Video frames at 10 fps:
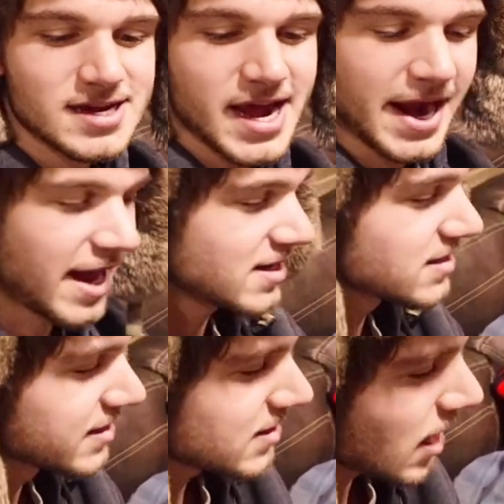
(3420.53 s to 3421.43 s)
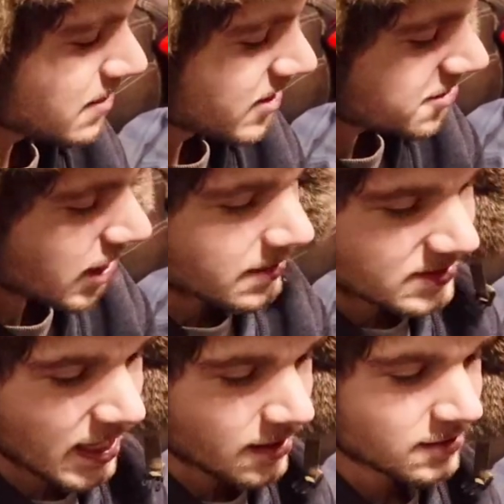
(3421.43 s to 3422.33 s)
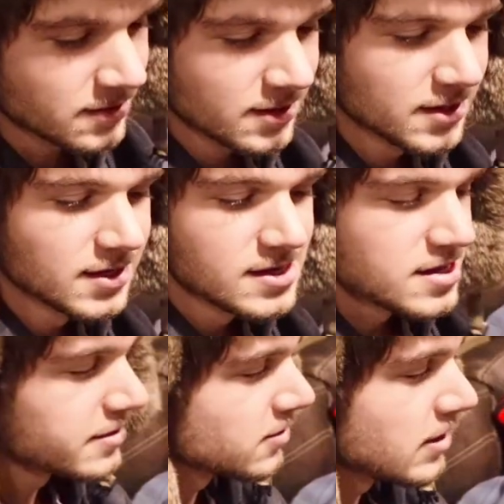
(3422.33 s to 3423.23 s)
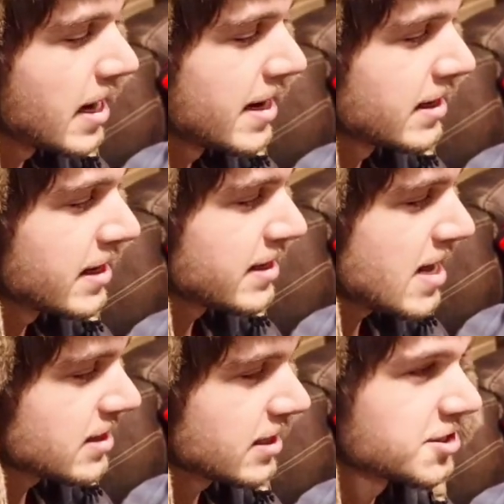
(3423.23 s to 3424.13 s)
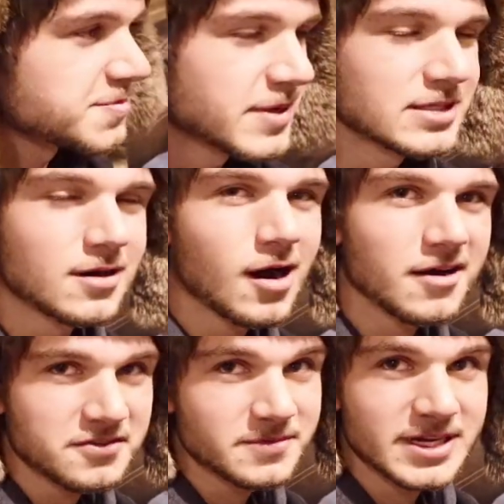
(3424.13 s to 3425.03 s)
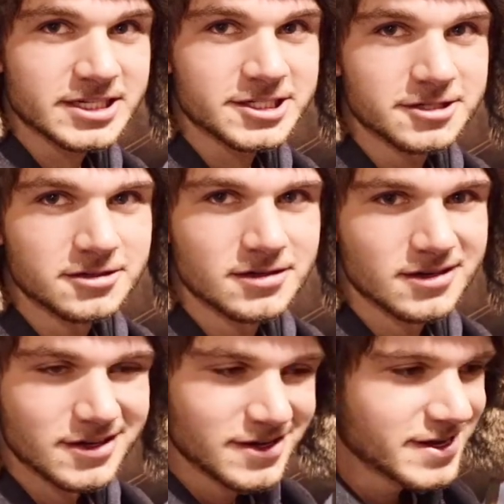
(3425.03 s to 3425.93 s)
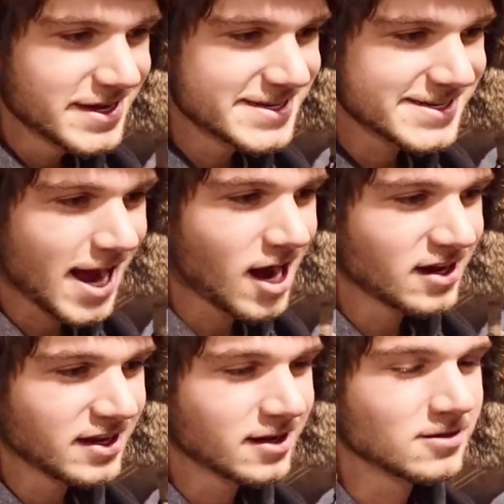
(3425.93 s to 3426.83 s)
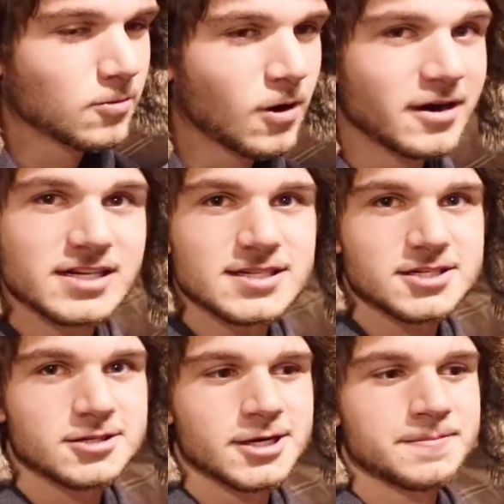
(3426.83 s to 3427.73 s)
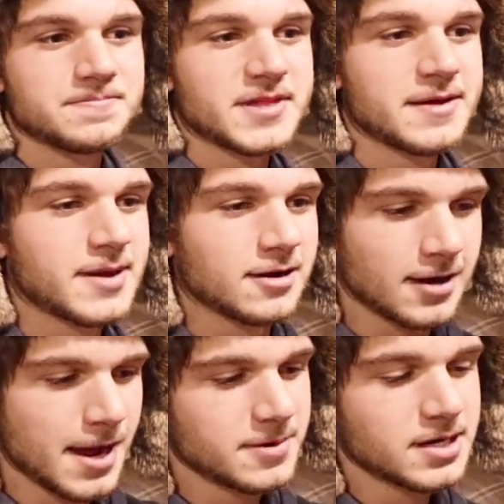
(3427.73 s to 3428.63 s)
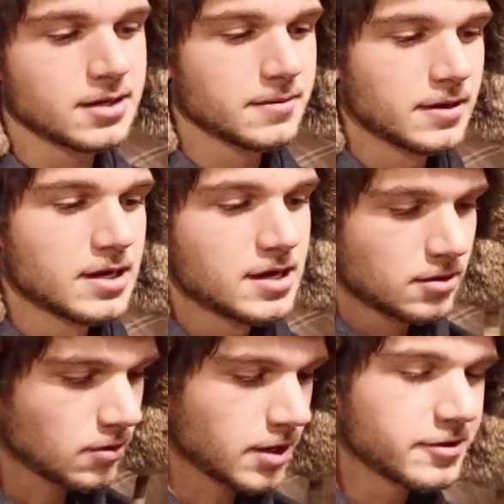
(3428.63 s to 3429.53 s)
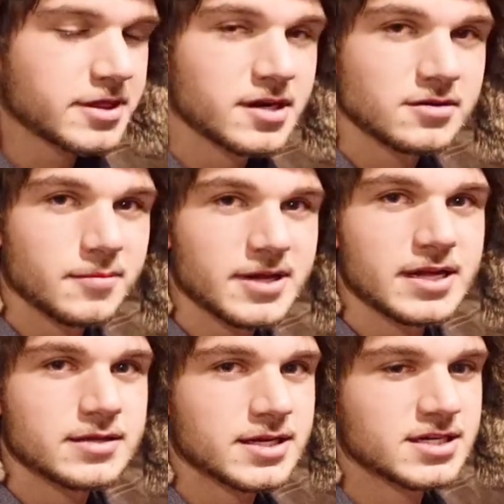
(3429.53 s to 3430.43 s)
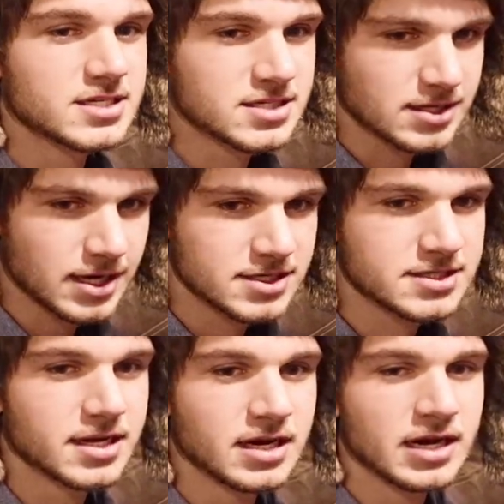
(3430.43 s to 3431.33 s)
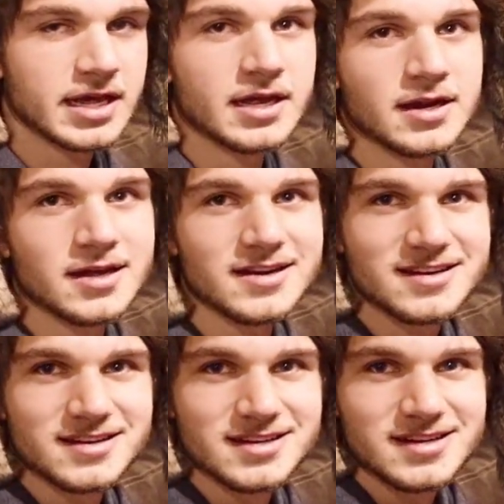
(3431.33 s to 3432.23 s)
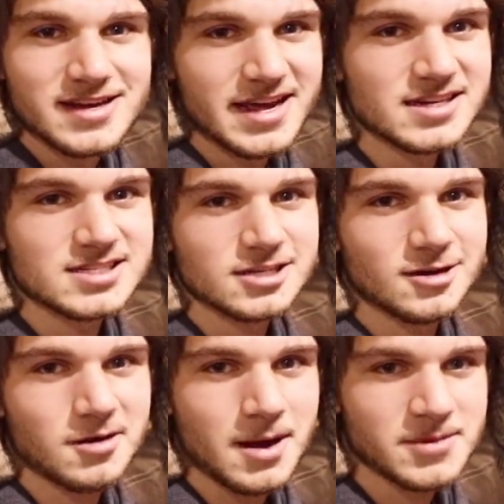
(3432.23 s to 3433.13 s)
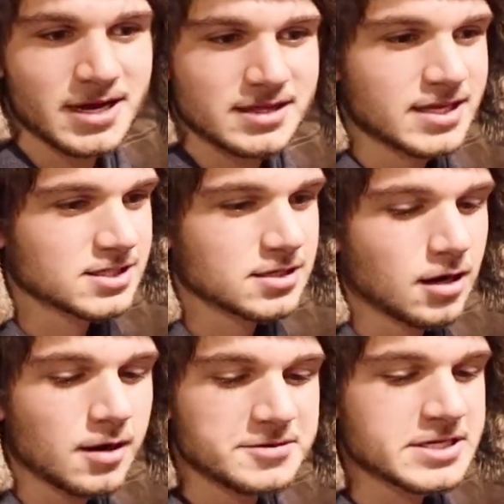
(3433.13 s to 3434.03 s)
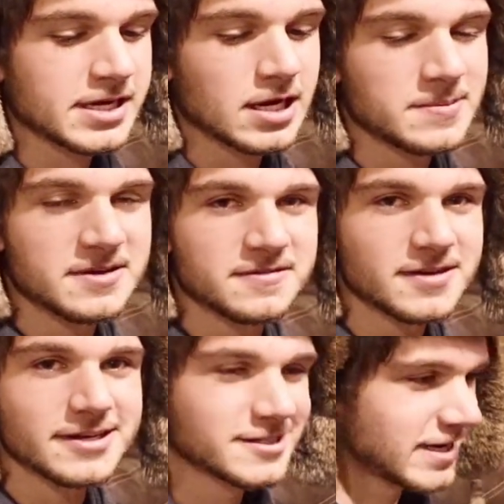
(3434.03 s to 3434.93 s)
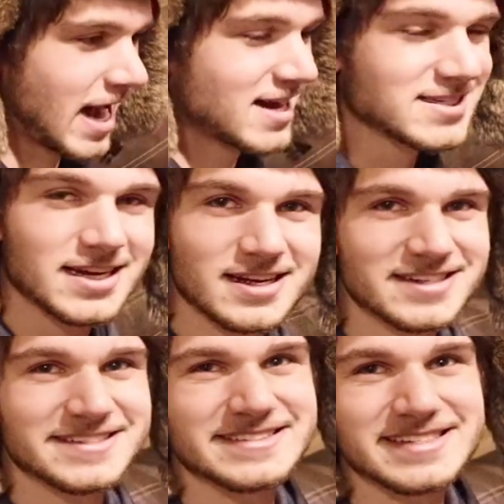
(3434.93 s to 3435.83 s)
and I see Tommy drop down the line, and that thing just peel off. I'm like, shoot, he's got it. You know, the walleyes this trip, they've been grabbing it, running with it a little bit and then just kind of sitting eating it. and so I'm like, that's 100% got to be a fish. And I set into it,